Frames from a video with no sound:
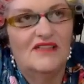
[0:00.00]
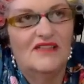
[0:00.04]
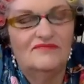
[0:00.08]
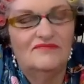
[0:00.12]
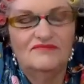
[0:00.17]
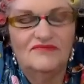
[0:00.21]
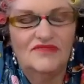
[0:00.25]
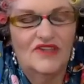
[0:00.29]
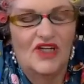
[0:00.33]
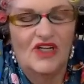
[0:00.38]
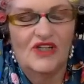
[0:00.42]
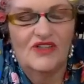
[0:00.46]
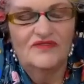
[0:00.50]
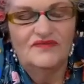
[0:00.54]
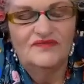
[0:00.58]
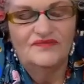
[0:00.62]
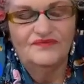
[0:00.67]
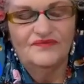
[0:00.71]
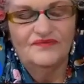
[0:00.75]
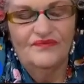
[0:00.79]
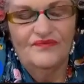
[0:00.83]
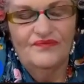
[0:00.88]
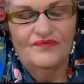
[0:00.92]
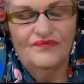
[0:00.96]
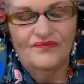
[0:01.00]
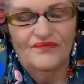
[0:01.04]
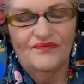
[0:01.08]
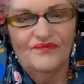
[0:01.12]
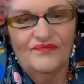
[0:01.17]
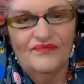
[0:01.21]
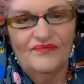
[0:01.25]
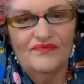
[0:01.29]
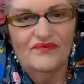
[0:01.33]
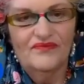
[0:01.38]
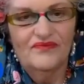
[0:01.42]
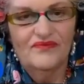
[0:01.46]
No. So basically,
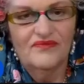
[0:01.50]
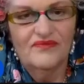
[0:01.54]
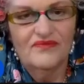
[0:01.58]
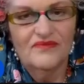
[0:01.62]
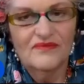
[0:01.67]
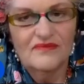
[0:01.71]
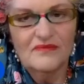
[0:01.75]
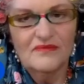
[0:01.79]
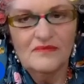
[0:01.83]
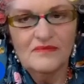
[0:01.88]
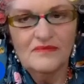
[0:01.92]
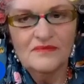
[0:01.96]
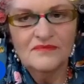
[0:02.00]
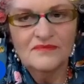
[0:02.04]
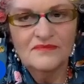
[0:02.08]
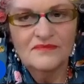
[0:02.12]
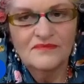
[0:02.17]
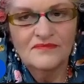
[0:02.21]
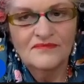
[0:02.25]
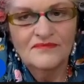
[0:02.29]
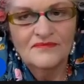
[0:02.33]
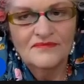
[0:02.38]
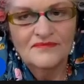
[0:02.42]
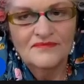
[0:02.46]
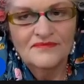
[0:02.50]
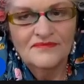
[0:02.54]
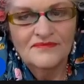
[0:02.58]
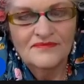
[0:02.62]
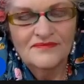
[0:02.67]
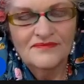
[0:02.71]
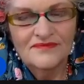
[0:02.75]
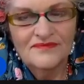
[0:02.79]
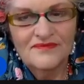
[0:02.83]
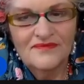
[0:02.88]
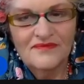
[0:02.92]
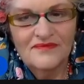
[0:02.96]
so tag us, obviously, the
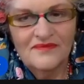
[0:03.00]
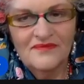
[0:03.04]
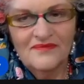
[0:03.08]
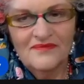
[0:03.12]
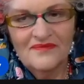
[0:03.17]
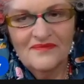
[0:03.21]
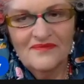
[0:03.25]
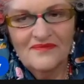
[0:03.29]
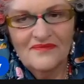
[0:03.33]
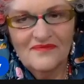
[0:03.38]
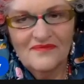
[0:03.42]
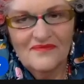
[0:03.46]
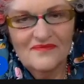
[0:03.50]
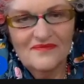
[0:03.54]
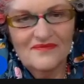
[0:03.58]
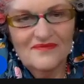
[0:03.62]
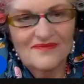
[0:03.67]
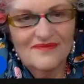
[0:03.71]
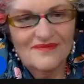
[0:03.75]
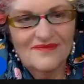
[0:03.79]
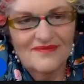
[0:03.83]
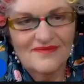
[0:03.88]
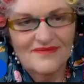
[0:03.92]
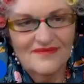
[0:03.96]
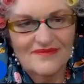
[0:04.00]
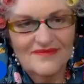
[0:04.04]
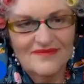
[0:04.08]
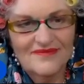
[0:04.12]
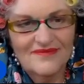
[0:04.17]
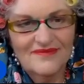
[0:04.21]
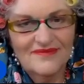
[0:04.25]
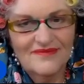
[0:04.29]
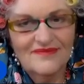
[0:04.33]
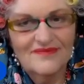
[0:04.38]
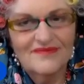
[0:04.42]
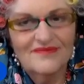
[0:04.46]
Disgruntled Octopus, Grumpy
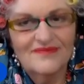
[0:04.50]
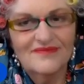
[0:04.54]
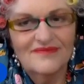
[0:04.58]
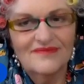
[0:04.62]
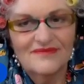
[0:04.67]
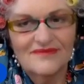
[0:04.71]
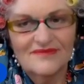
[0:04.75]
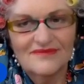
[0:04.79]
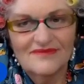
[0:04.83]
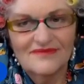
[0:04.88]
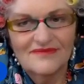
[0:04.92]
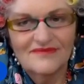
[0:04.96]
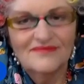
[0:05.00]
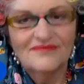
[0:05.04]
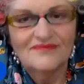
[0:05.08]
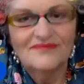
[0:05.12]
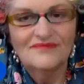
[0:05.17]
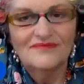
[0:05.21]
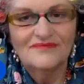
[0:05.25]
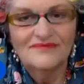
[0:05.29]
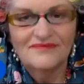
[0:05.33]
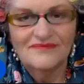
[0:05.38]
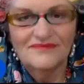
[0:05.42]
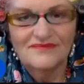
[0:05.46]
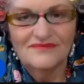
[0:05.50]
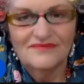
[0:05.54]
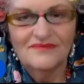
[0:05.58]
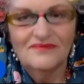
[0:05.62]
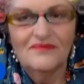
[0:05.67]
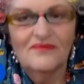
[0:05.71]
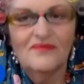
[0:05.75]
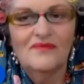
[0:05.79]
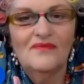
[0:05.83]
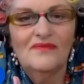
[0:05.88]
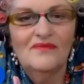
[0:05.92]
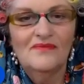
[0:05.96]
Granny Flips.
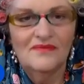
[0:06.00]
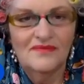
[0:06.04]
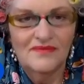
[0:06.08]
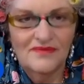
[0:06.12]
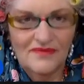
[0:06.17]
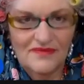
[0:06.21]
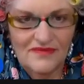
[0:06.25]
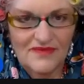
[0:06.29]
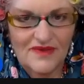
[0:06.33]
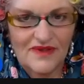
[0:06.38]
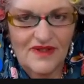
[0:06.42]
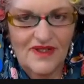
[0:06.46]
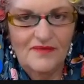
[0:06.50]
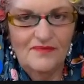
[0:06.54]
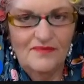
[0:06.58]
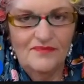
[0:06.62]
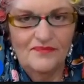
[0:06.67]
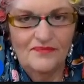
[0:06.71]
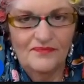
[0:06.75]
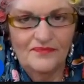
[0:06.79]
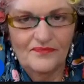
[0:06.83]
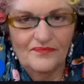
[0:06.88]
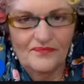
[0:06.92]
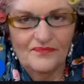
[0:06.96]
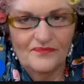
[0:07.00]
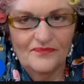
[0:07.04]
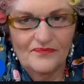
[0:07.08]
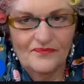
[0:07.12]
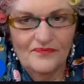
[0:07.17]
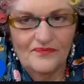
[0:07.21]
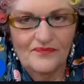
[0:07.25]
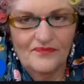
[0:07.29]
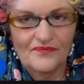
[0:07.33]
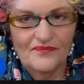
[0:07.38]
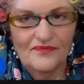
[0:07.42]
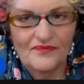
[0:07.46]
What's your Instagram
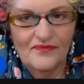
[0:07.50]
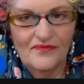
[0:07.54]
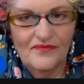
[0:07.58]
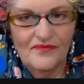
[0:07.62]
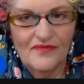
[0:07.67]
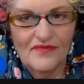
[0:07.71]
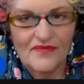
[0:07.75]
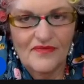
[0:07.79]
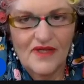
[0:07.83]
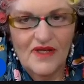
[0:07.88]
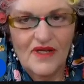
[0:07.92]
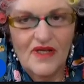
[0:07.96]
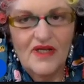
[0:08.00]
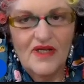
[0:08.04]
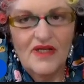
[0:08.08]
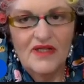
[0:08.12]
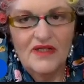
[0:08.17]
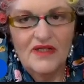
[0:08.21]
name? Is that it?